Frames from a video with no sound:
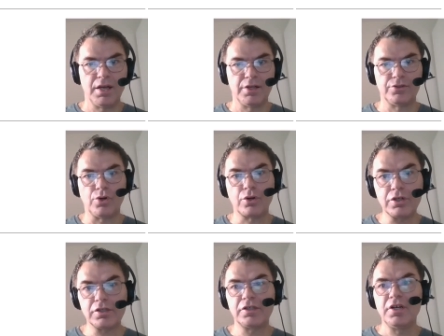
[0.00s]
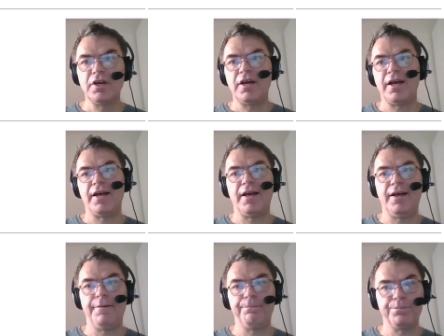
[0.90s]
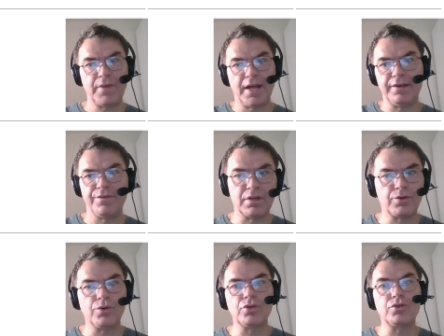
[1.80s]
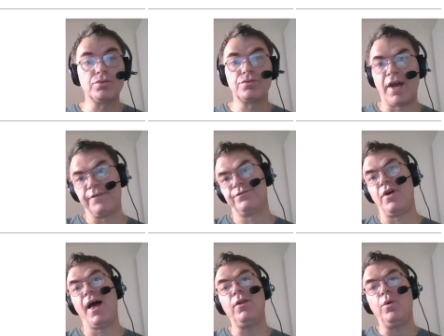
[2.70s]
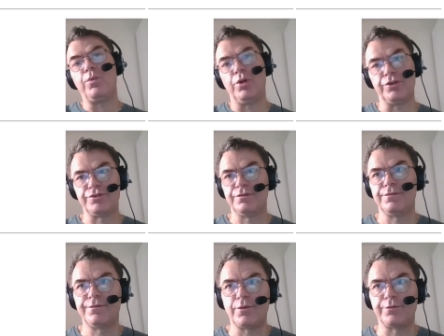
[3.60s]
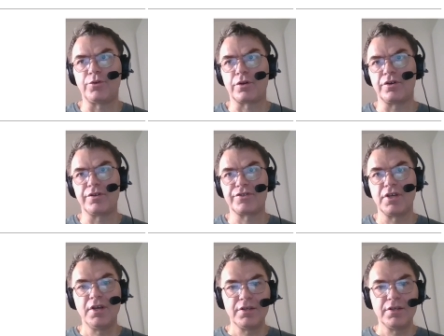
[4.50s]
Docker, and we're going to have the hello world of Dockers.